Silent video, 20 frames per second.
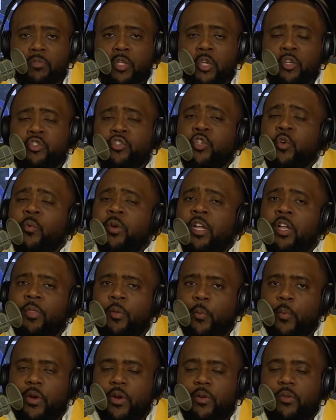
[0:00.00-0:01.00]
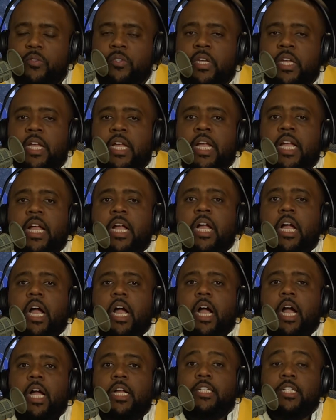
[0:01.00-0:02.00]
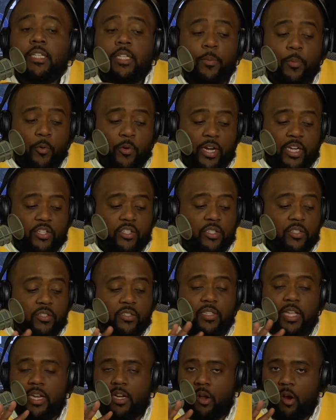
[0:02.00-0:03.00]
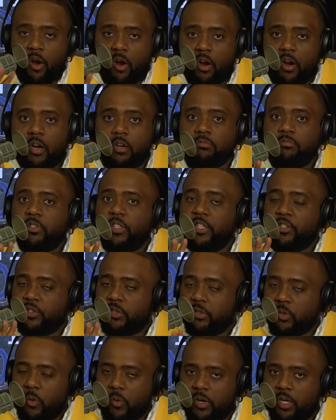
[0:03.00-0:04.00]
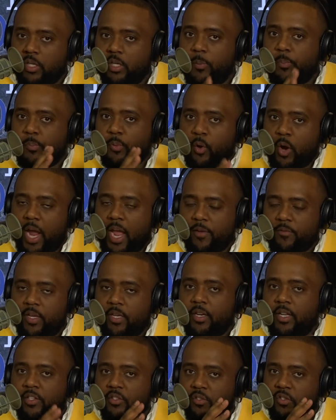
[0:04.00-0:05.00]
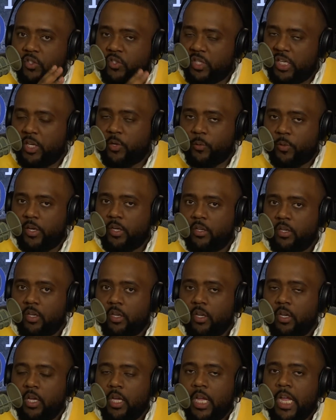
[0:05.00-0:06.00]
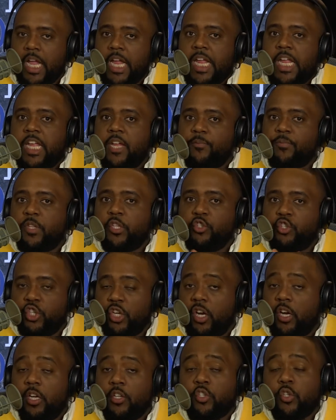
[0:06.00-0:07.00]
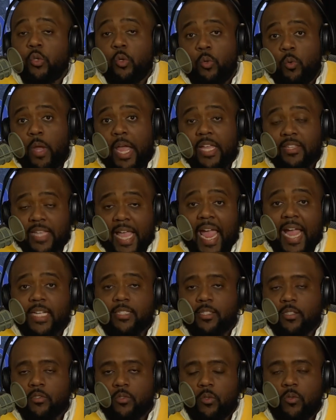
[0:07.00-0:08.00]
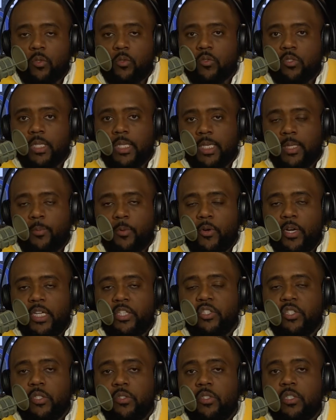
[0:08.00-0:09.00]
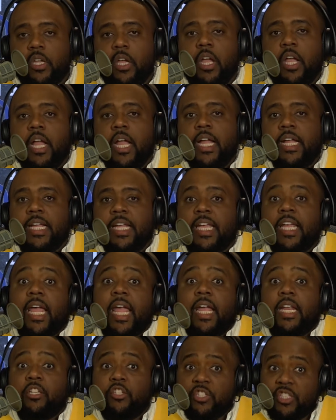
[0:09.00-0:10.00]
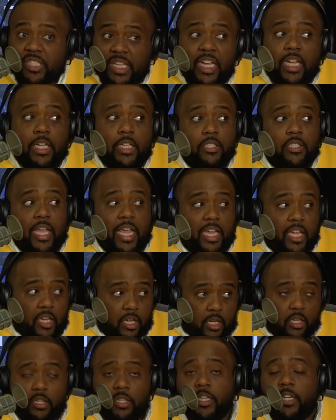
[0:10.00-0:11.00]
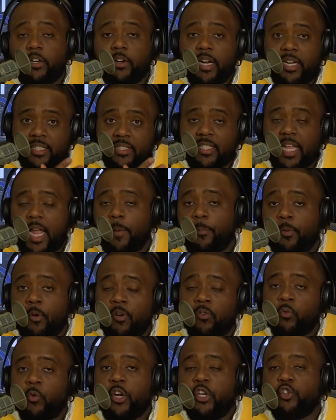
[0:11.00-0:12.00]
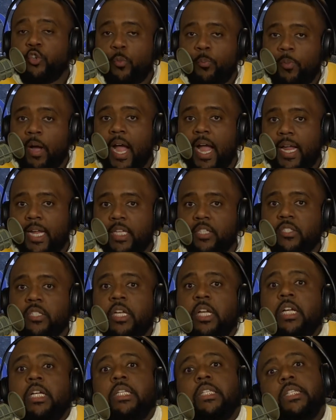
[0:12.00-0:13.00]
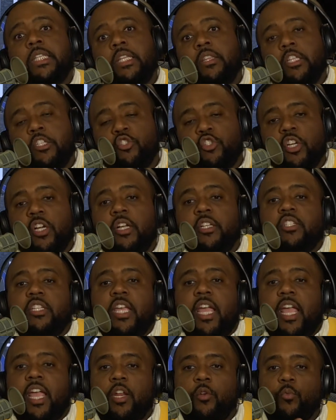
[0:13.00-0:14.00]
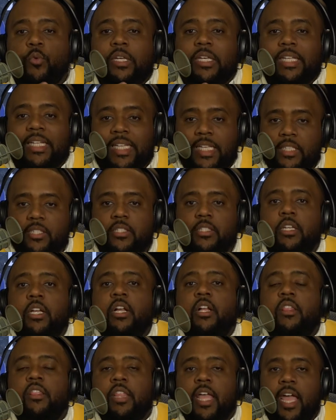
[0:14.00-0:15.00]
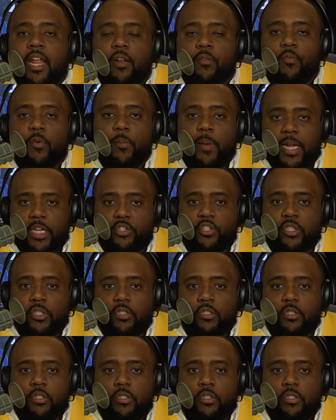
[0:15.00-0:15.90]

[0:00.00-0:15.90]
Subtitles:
So in other words, deliberations that are historically private and secret, if the judge who has access to those deliberations can't sees a clear example of racial bias, then the judge can release that information.